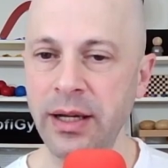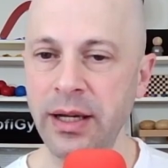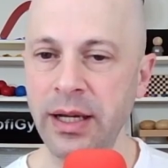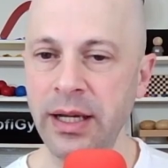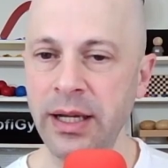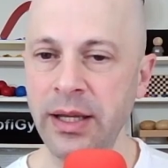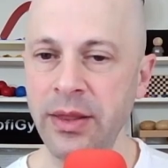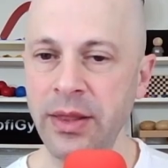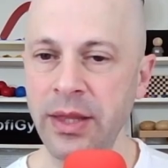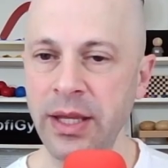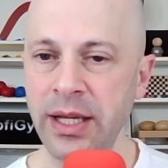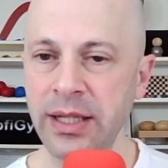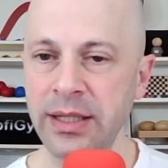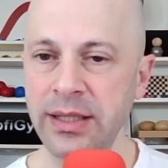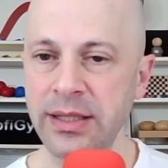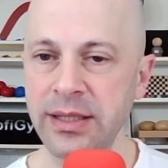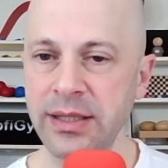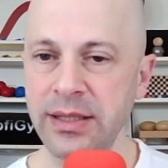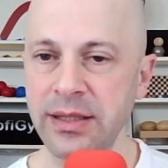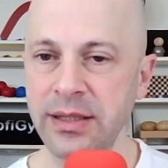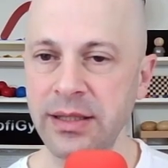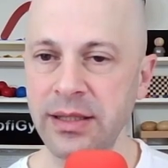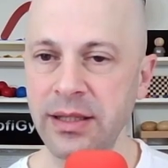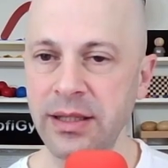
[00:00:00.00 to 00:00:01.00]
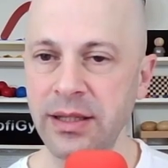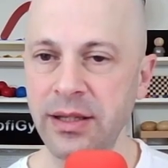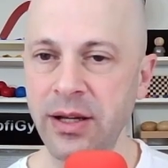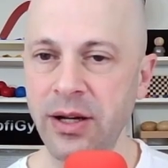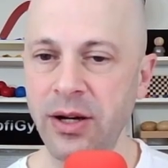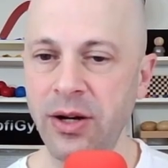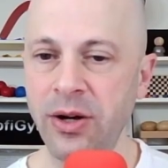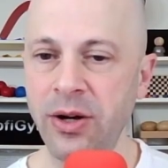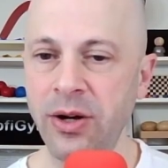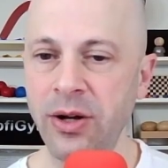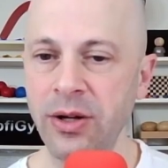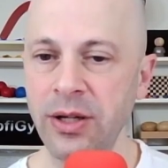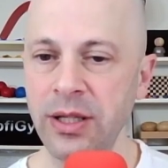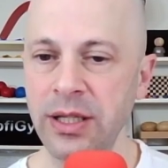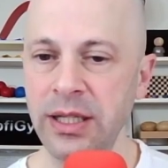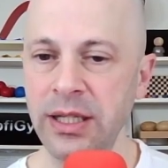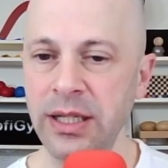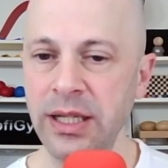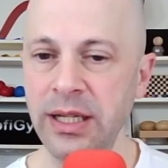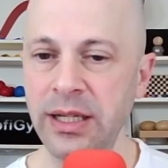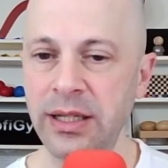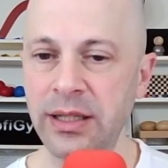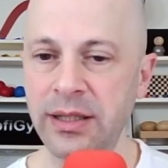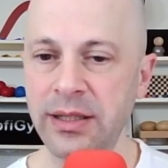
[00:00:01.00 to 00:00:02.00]
and that's all he
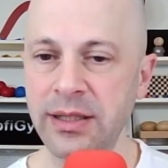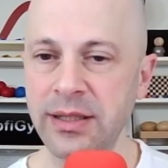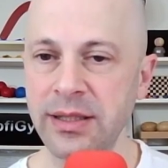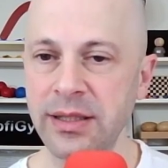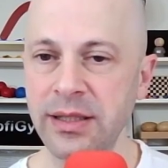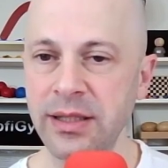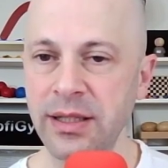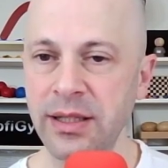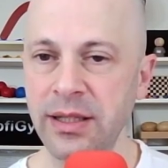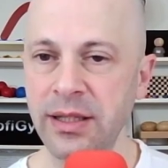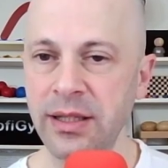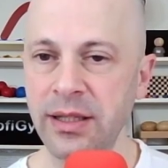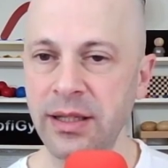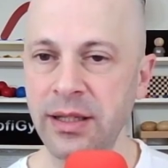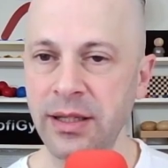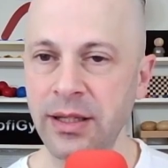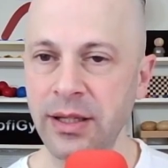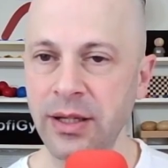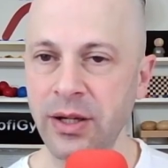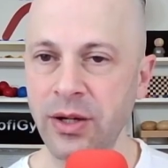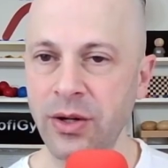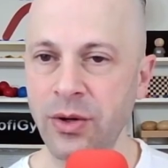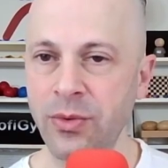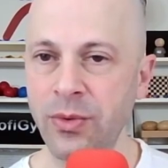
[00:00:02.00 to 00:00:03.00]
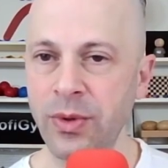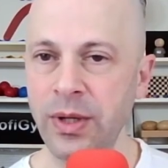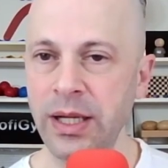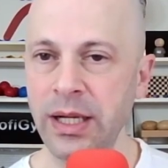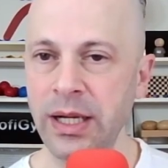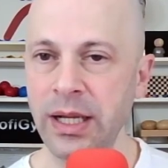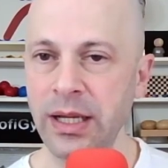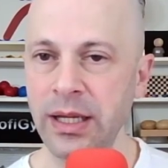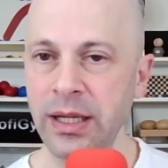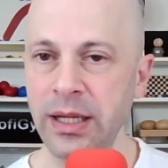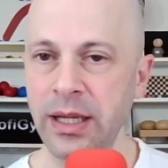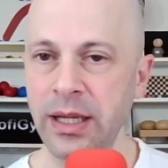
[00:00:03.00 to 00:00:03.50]
needs. Queening